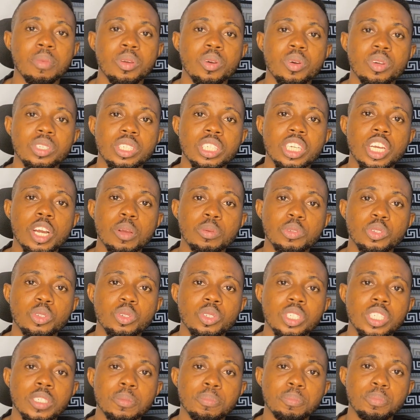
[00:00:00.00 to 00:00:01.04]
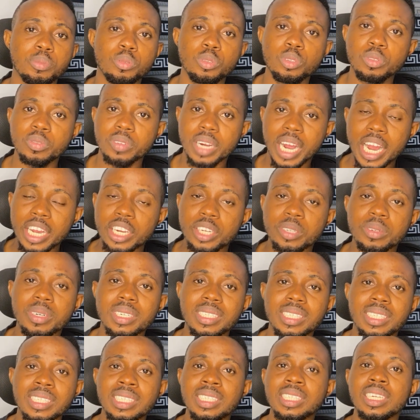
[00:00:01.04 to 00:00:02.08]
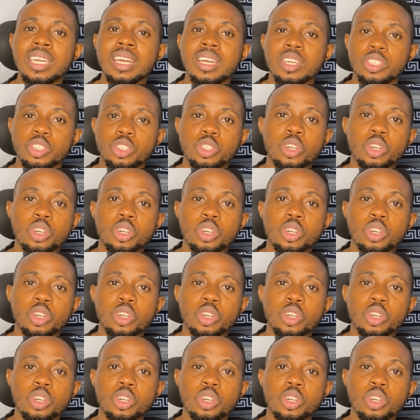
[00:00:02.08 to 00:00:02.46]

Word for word: because it helps to improve accuracy